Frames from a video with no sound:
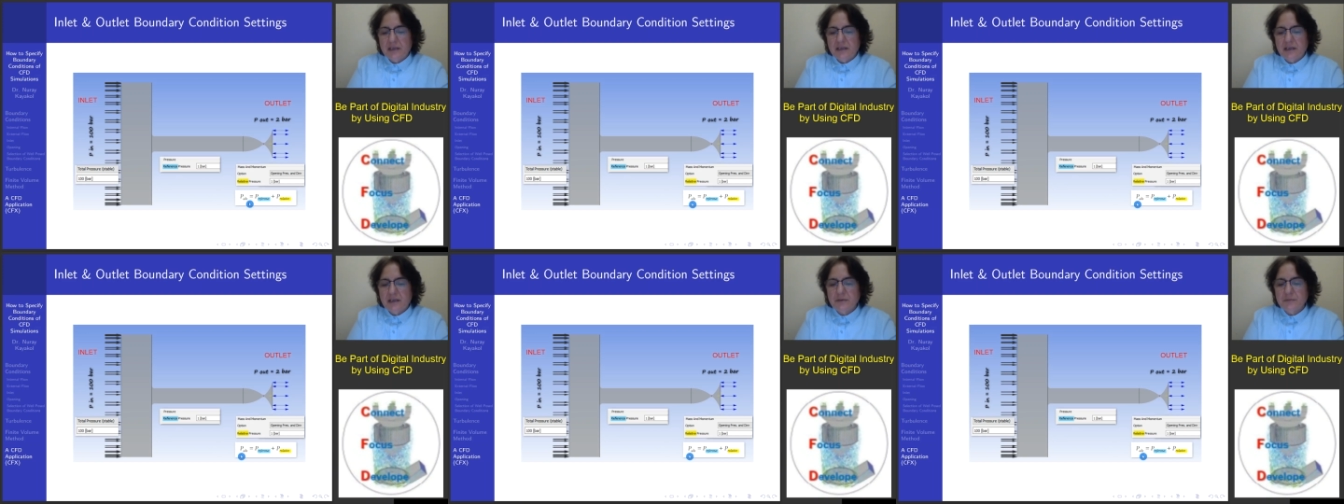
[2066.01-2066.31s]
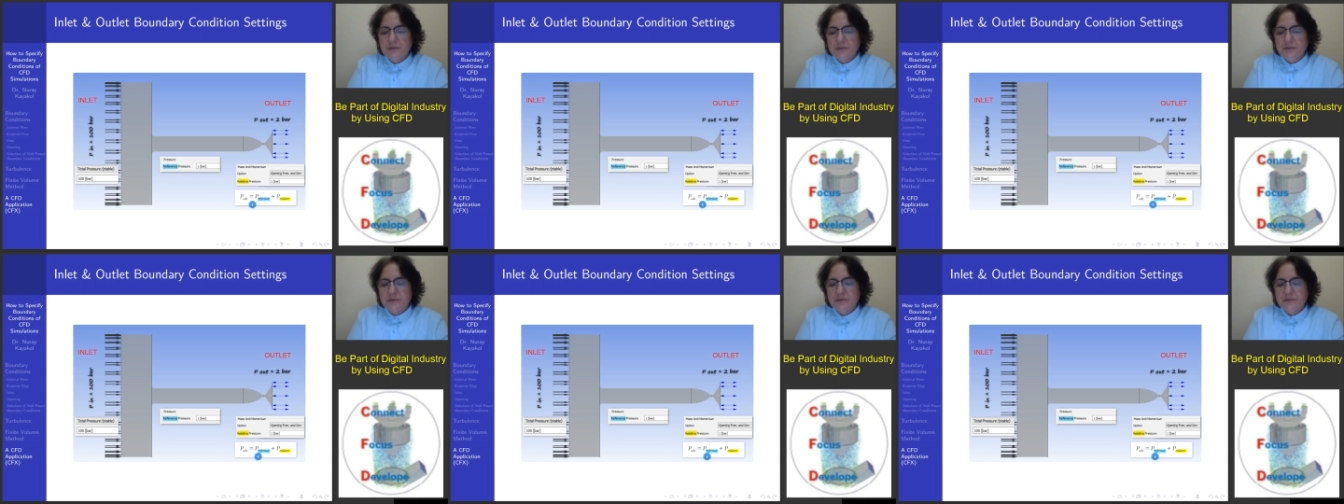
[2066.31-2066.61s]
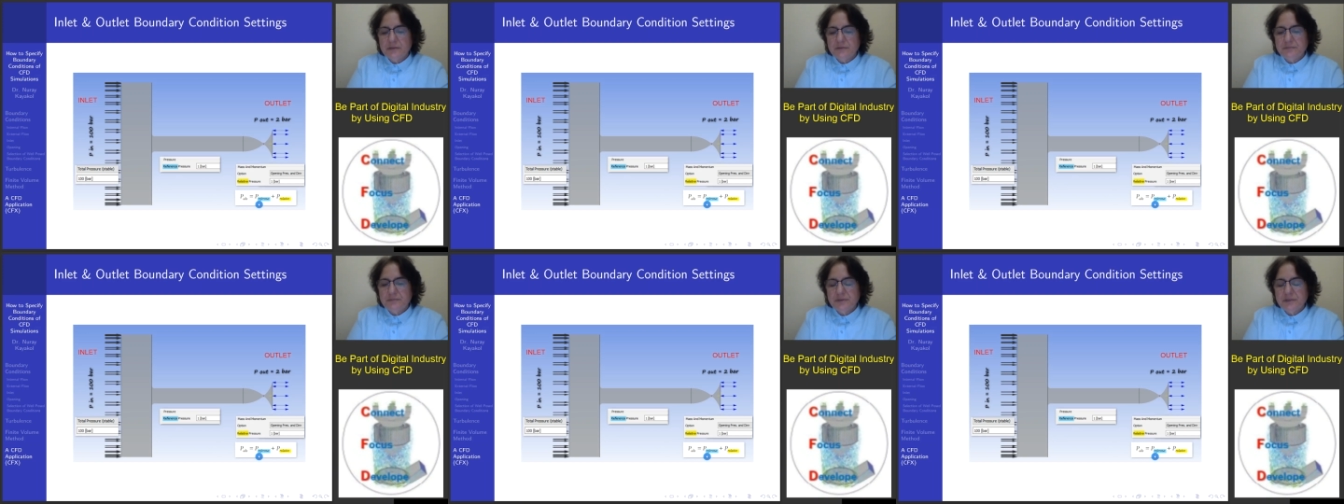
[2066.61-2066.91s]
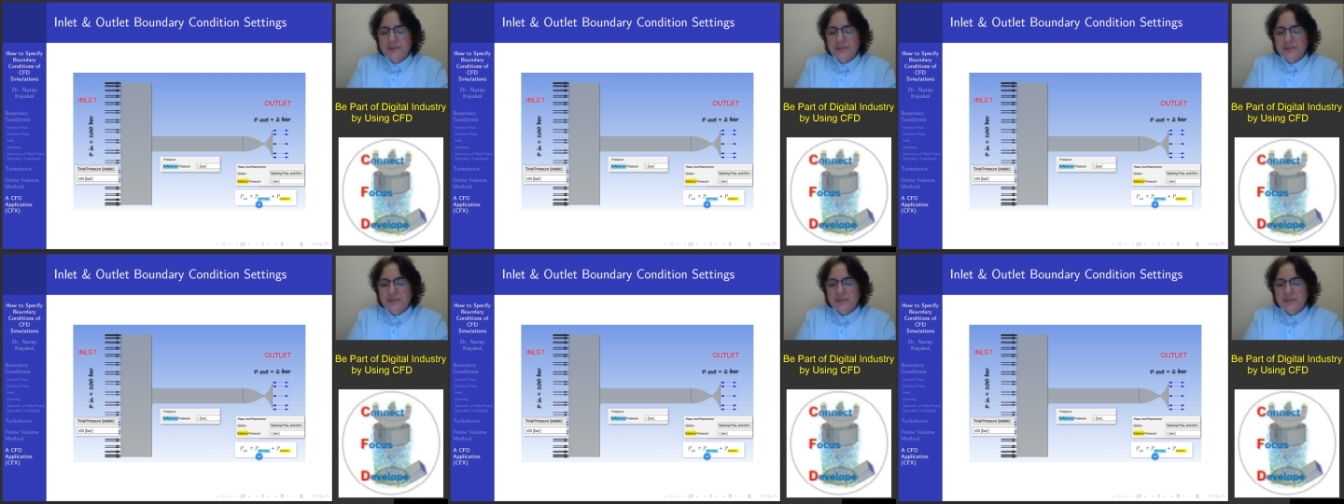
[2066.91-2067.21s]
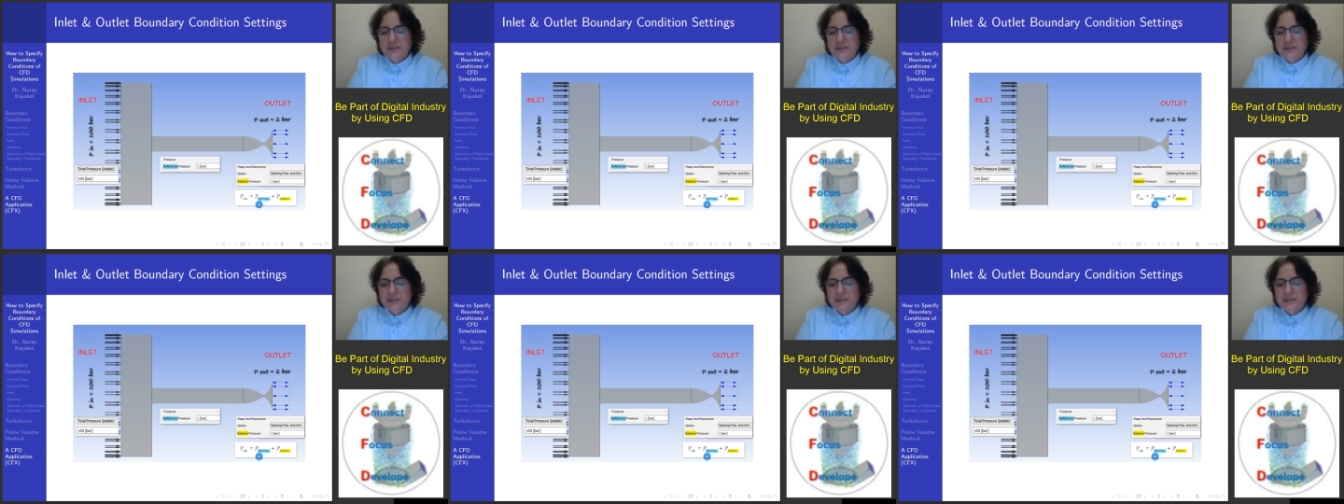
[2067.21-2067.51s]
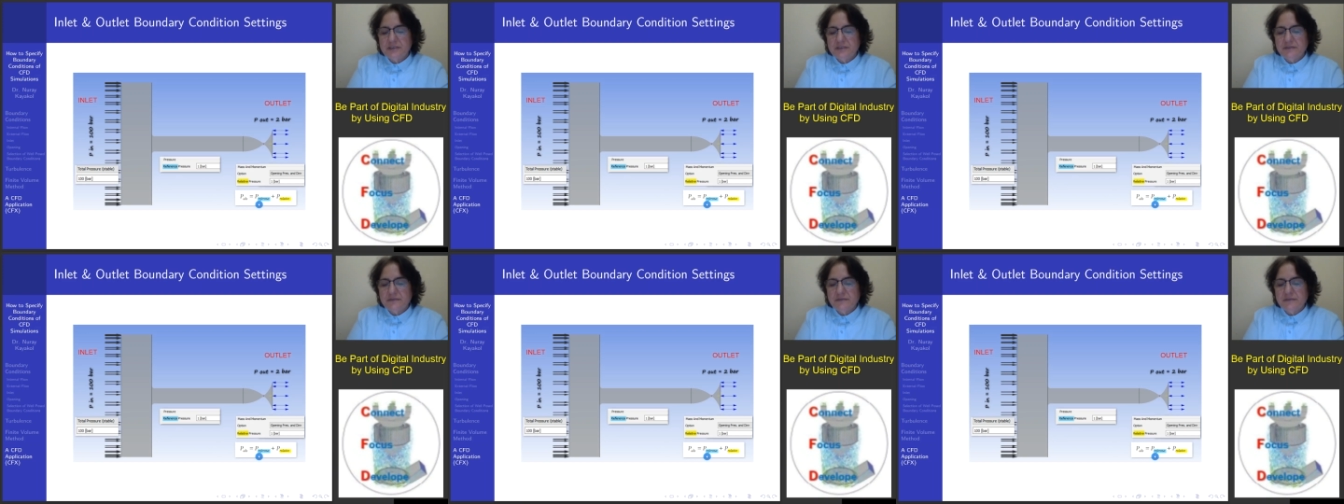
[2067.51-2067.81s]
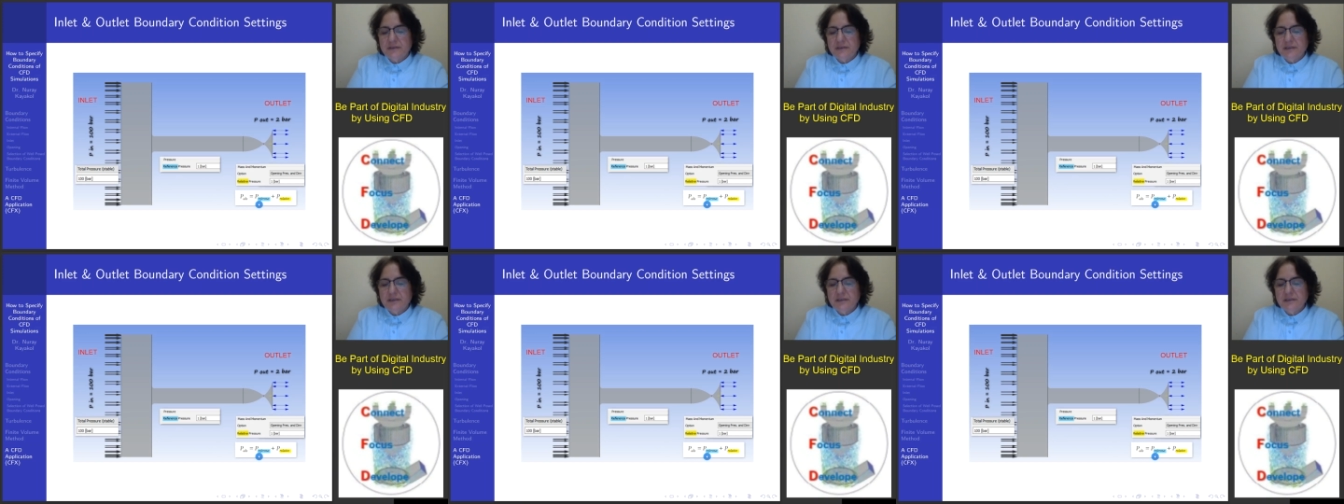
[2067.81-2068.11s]
Absolute pressure is
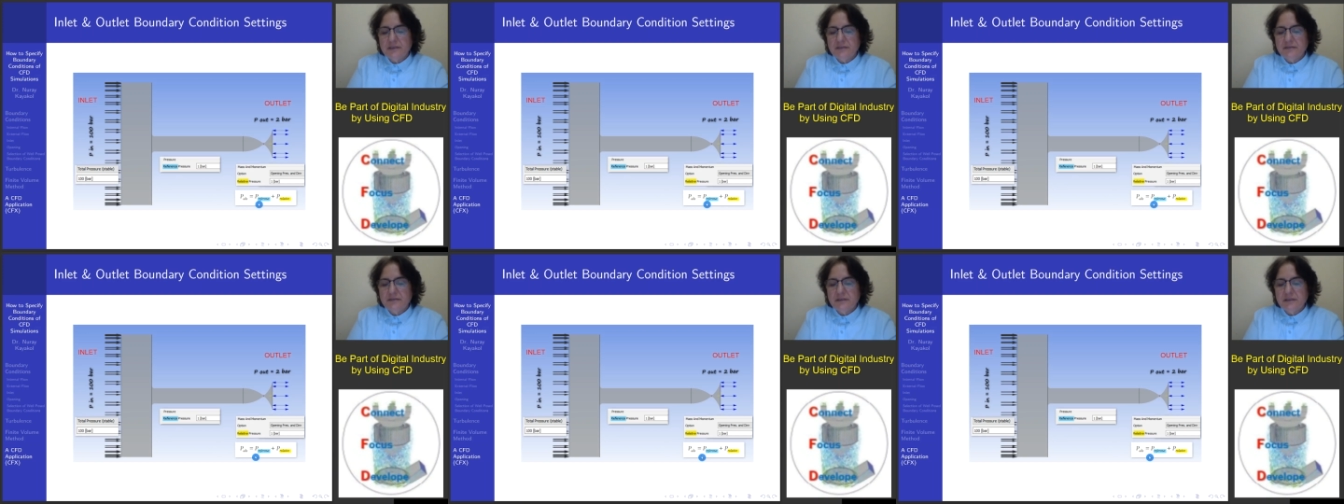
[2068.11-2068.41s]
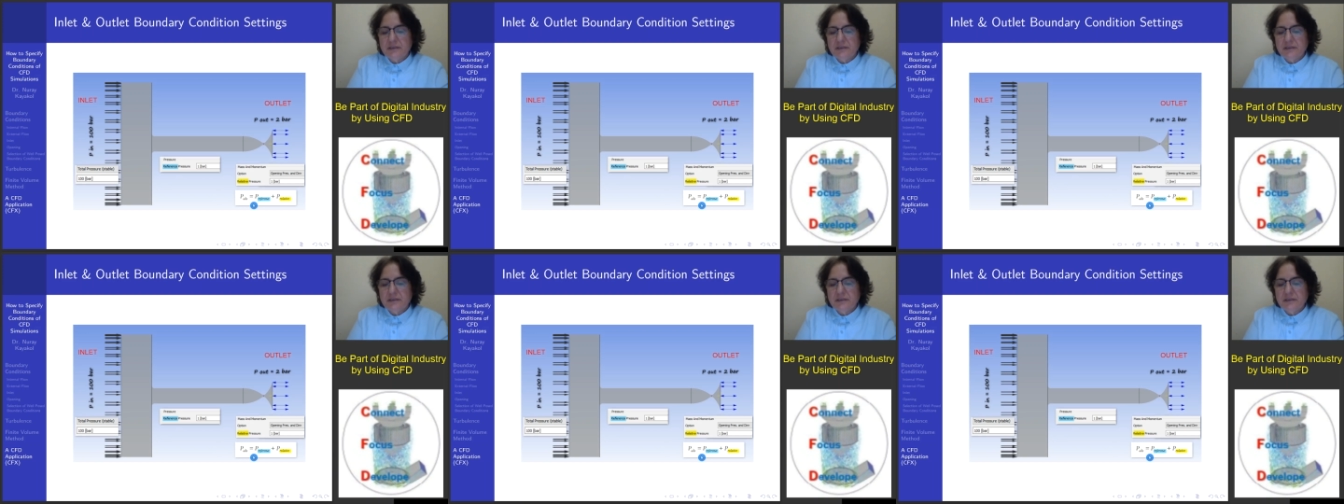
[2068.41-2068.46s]
defined